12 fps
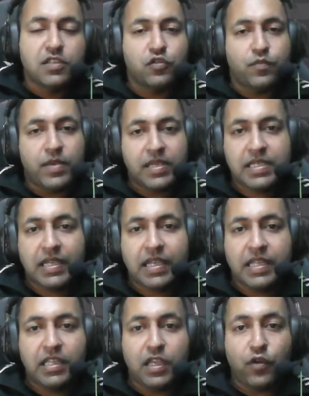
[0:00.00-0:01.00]
So
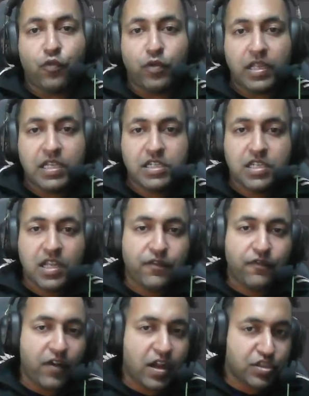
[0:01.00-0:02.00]
basically the original
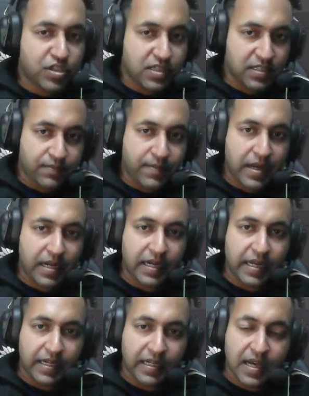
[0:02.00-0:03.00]
function's
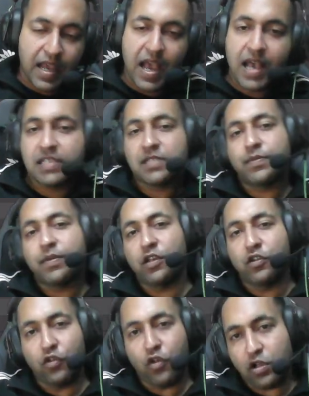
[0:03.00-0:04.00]
metadata has
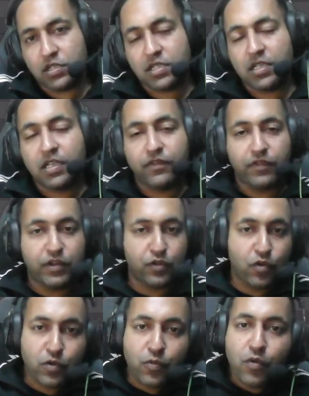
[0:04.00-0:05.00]
been lost. If we
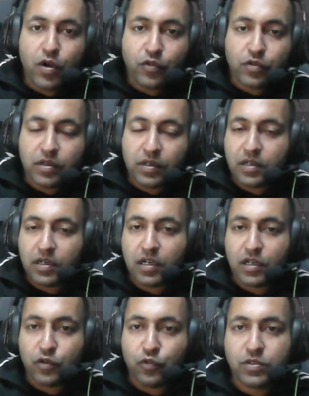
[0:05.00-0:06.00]
don't want to
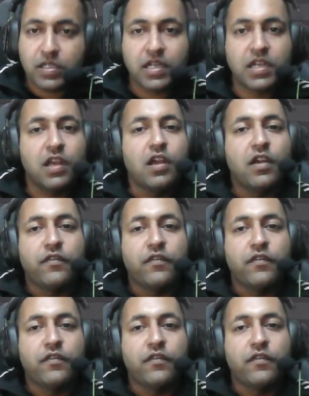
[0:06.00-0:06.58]
lose it,